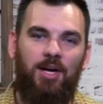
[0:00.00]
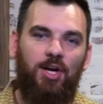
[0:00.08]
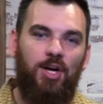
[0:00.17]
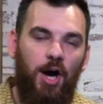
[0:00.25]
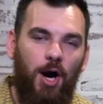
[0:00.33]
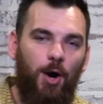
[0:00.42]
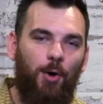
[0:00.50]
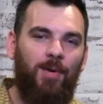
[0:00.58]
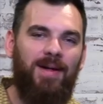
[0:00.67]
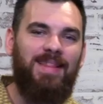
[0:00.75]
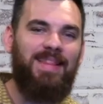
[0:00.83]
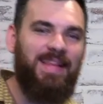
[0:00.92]

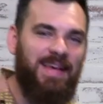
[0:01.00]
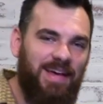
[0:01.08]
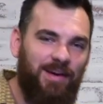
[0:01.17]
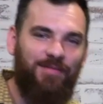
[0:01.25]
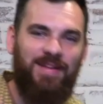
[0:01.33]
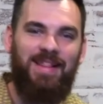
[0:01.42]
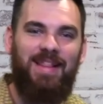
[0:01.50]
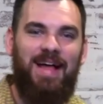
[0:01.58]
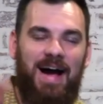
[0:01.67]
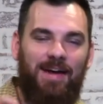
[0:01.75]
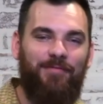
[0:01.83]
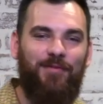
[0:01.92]
go live
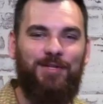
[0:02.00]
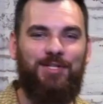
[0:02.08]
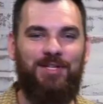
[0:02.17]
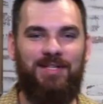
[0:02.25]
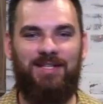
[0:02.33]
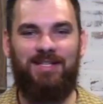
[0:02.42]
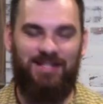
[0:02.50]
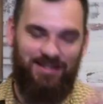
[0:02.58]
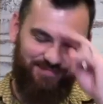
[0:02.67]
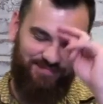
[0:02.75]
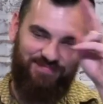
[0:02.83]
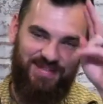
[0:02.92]
life for Jesus.
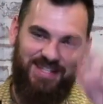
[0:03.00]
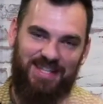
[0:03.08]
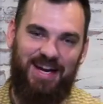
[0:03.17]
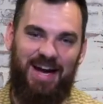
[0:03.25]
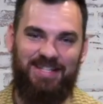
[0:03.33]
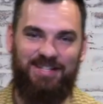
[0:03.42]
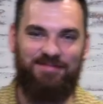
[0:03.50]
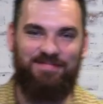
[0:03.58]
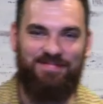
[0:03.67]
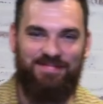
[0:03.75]
See you guys.